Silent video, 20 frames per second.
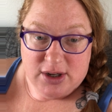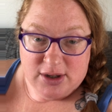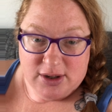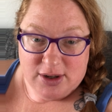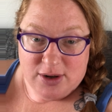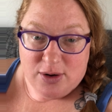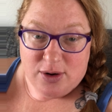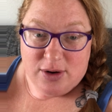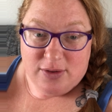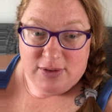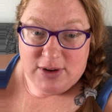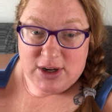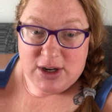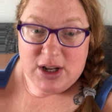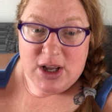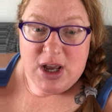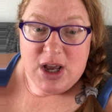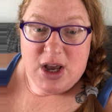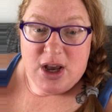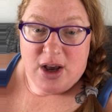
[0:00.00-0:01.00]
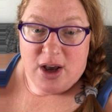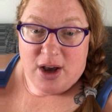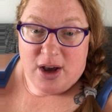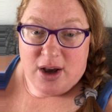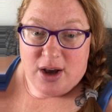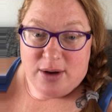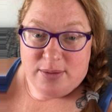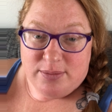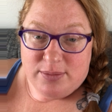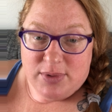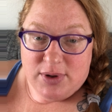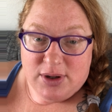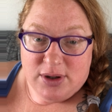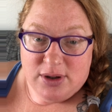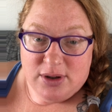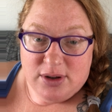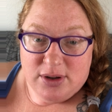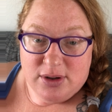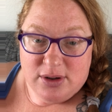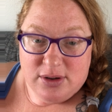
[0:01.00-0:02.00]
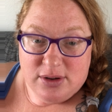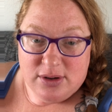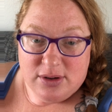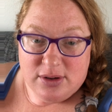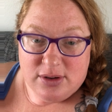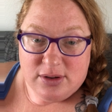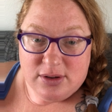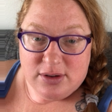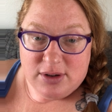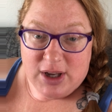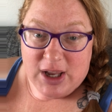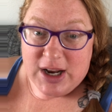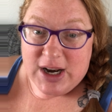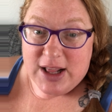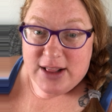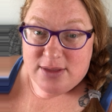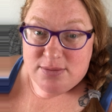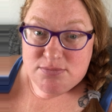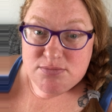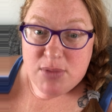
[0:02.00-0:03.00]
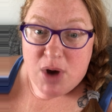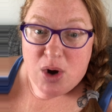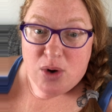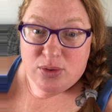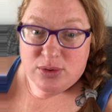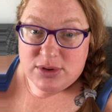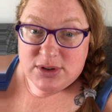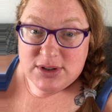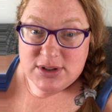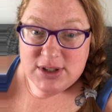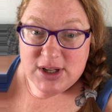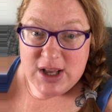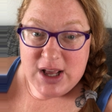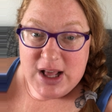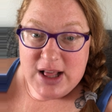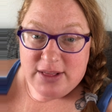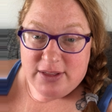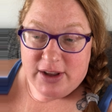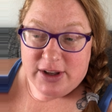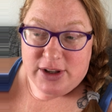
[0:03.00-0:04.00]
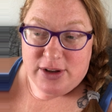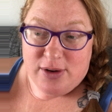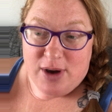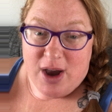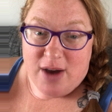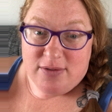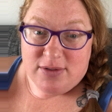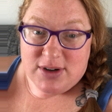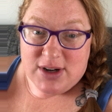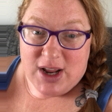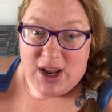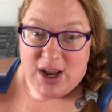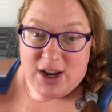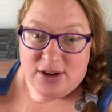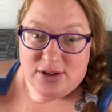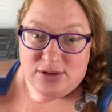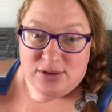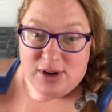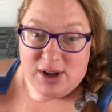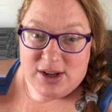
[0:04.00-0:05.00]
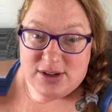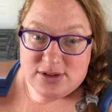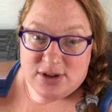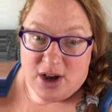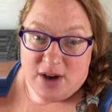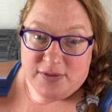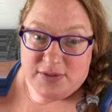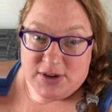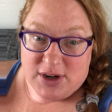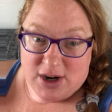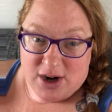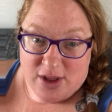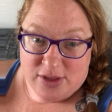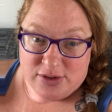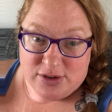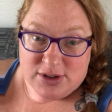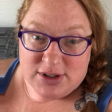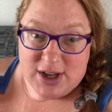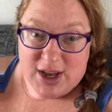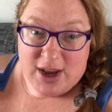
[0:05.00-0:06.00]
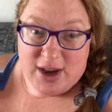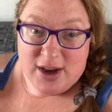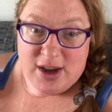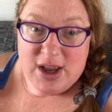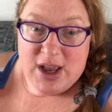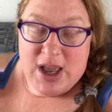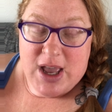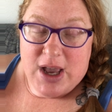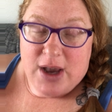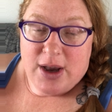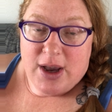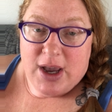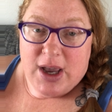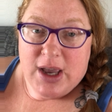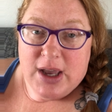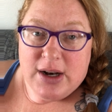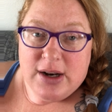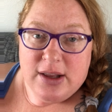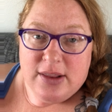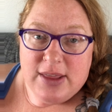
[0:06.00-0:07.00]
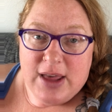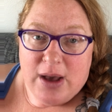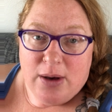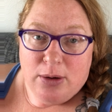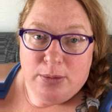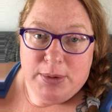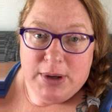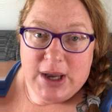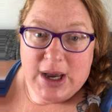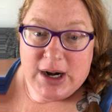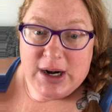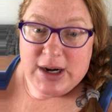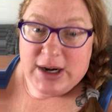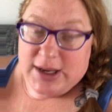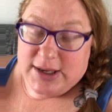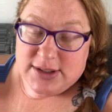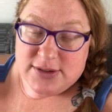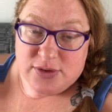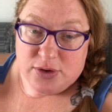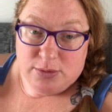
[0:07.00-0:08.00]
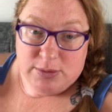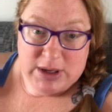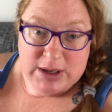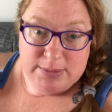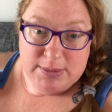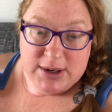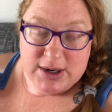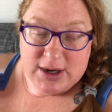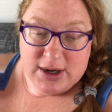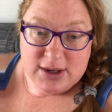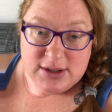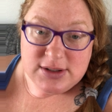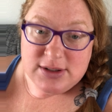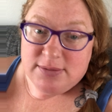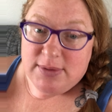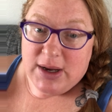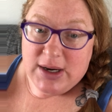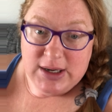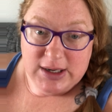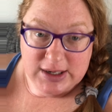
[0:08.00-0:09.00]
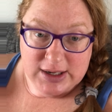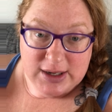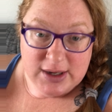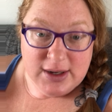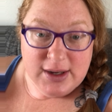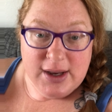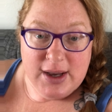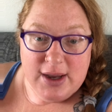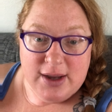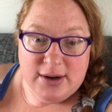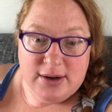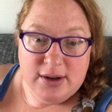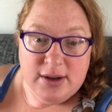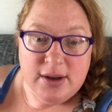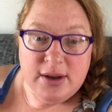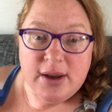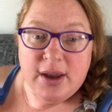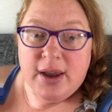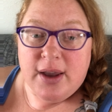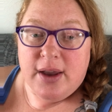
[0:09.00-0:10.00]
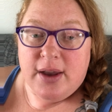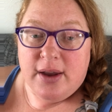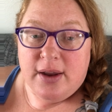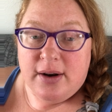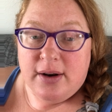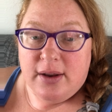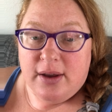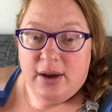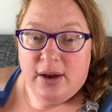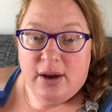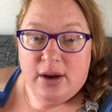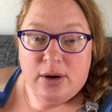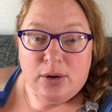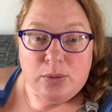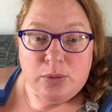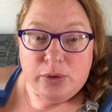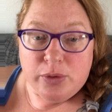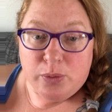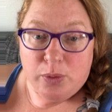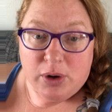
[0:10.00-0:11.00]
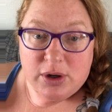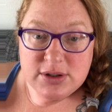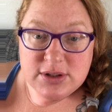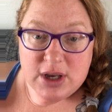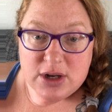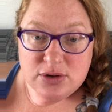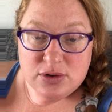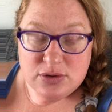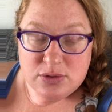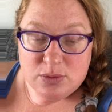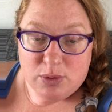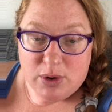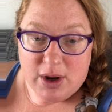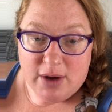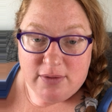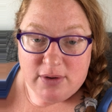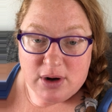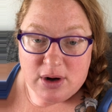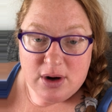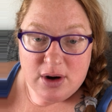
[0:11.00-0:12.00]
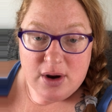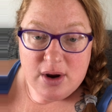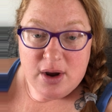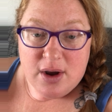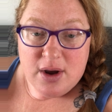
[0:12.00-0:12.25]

You know what I mean? Um, and at most like you have a day two days off and another day and that would be kind of nice for me because of my knee again and uh, with work schedules and whatever